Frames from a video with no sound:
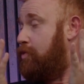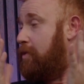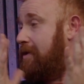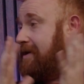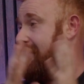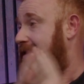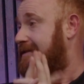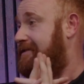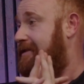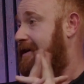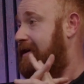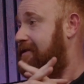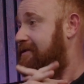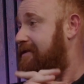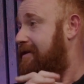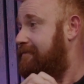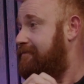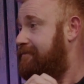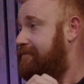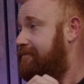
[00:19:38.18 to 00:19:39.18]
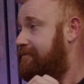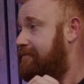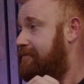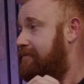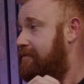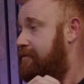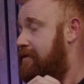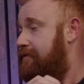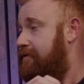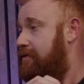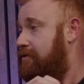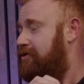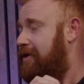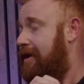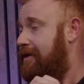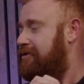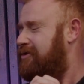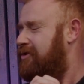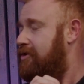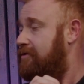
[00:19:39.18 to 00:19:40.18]
League hasn't started yet. Been through
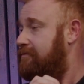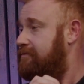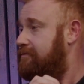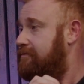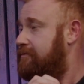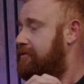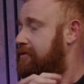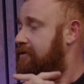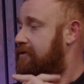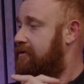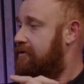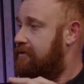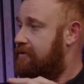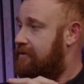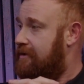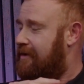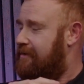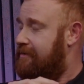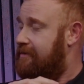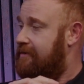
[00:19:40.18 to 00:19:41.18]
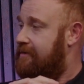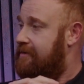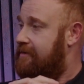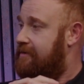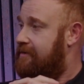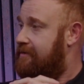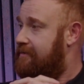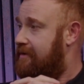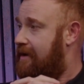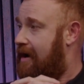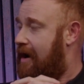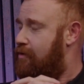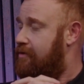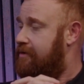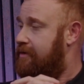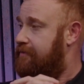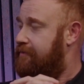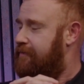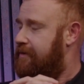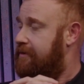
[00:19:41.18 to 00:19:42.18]
Challenge Cup. How do
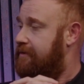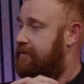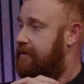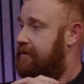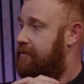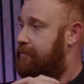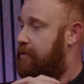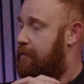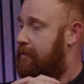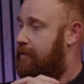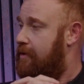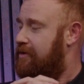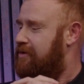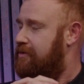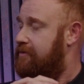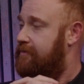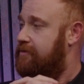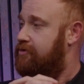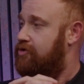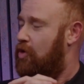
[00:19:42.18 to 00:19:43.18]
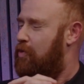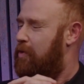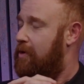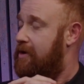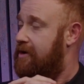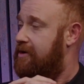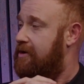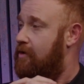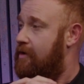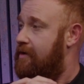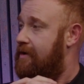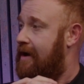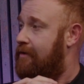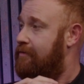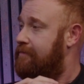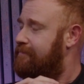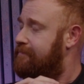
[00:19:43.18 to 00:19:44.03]
you feel that the preparations for Super League are going now?